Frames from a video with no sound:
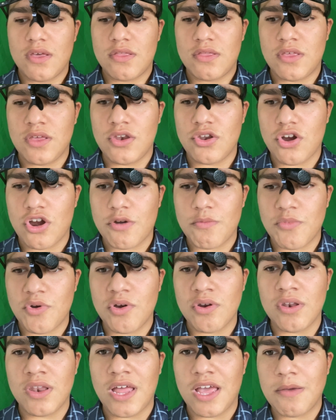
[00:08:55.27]
the dark
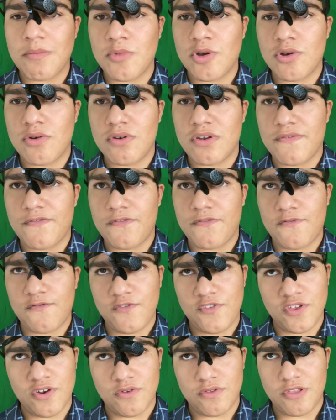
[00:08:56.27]
mode and light mode. If
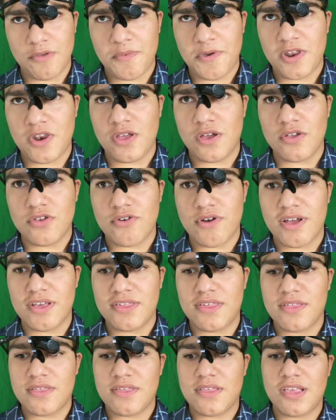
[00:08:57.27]
you know, depending on your eye
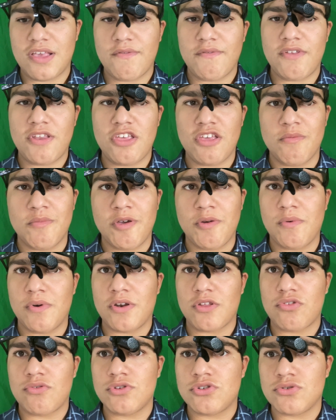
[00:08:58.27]
sensitivity, you may
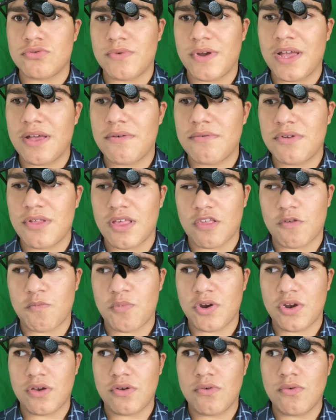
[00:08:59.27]
want to switch around. That's
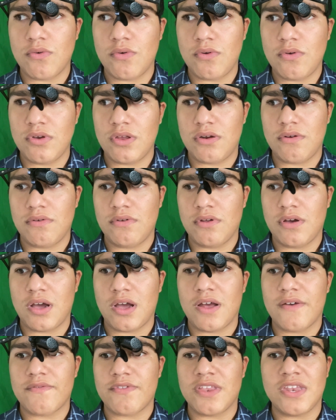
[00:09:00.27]
pretty cool. You don't longer
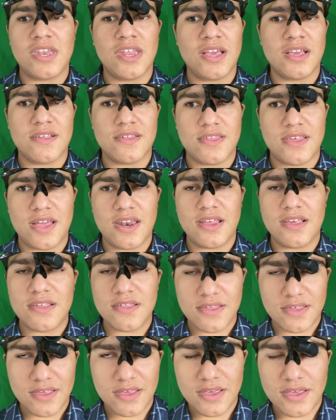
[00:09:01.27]
have to dig in settings.